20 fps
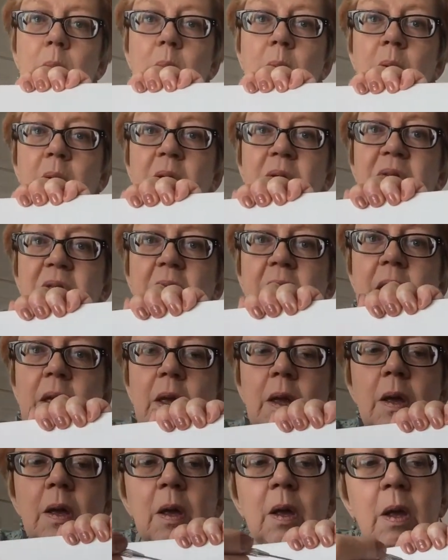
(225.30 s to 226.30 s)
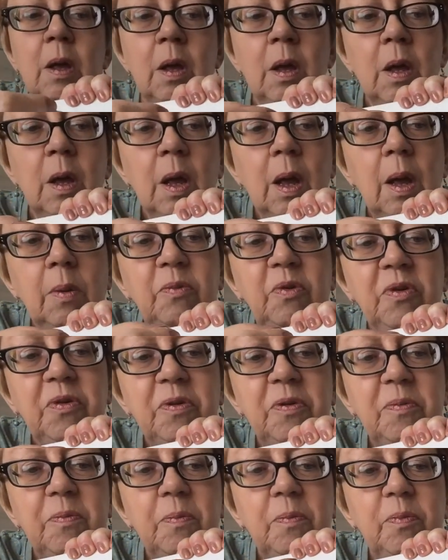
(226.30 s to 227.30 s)
Can you see? I'm
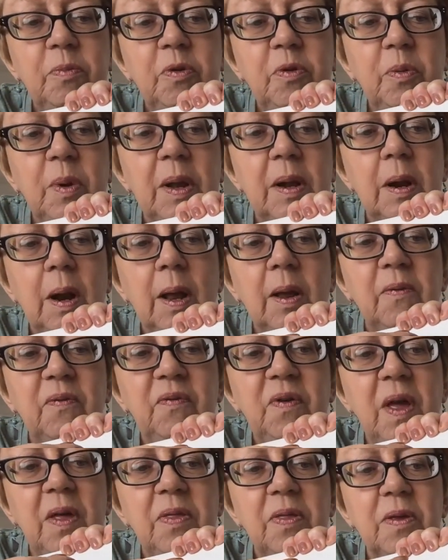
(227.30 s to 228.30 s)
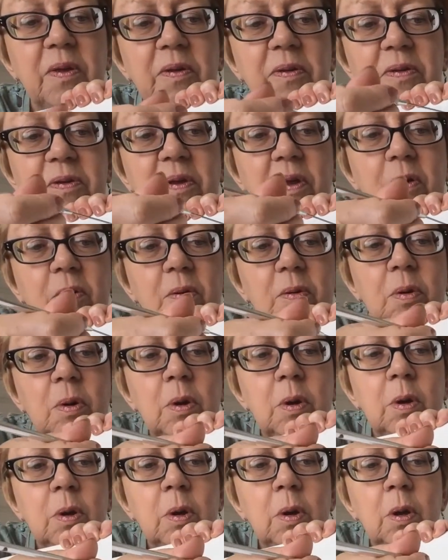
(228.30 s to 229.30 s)
just doing like feathers, so
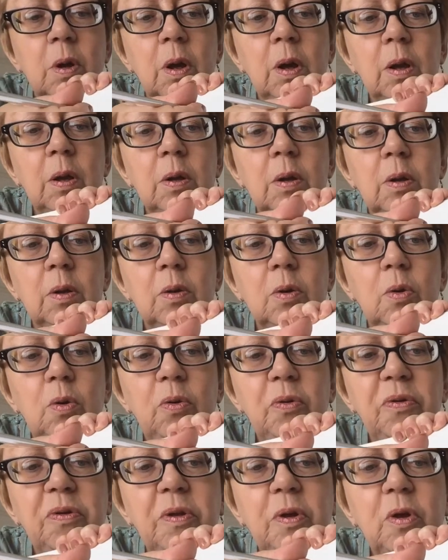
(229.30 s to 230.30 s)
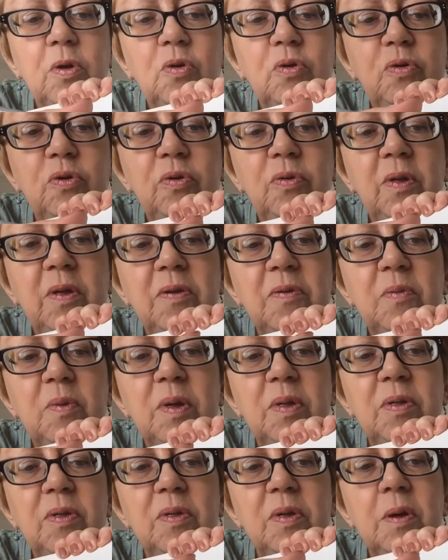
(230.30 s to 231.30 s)
also you could do this
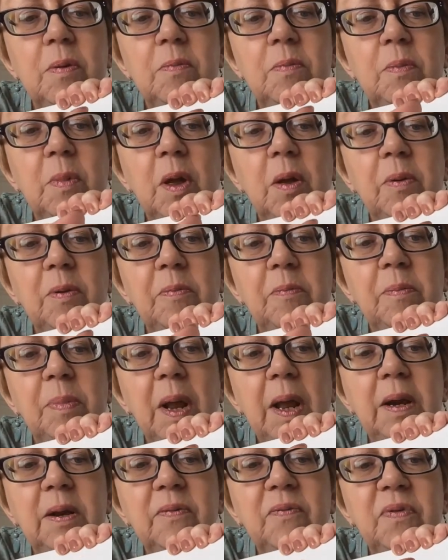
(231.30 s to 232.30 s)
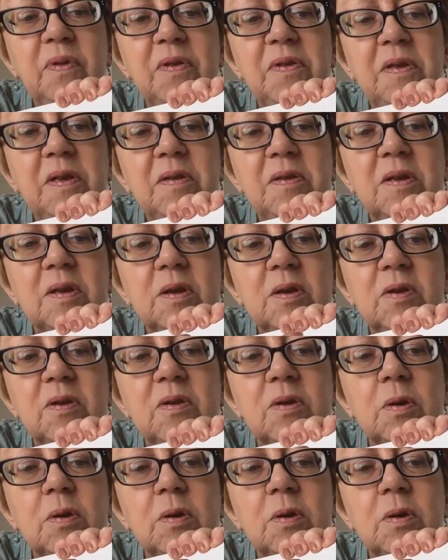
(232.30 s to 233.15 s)
with a blade of the scissors,